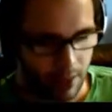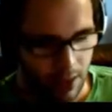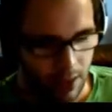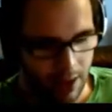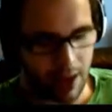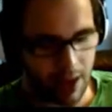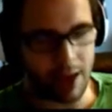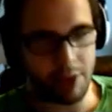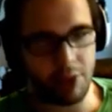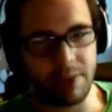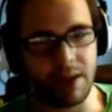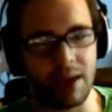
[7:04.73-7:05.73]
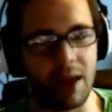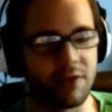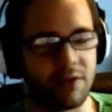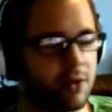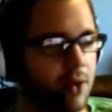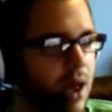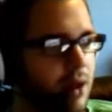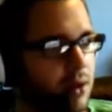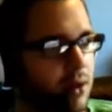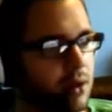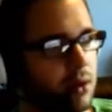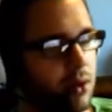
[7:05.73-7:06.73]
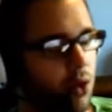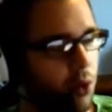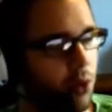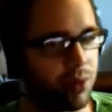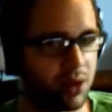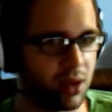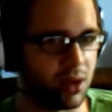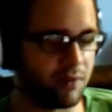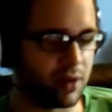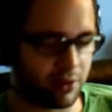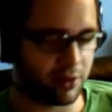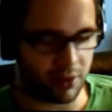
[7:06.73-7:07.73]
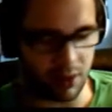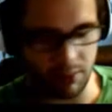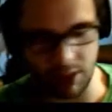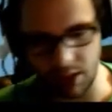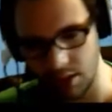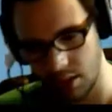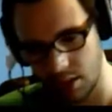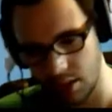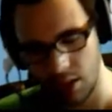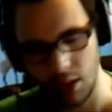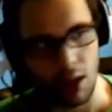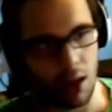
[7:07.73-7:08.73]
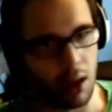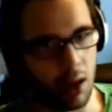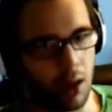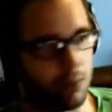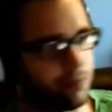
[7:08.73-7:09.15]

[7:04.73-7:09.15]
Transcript: I, I, it would be nice to know how to open the inventory. I mean, um,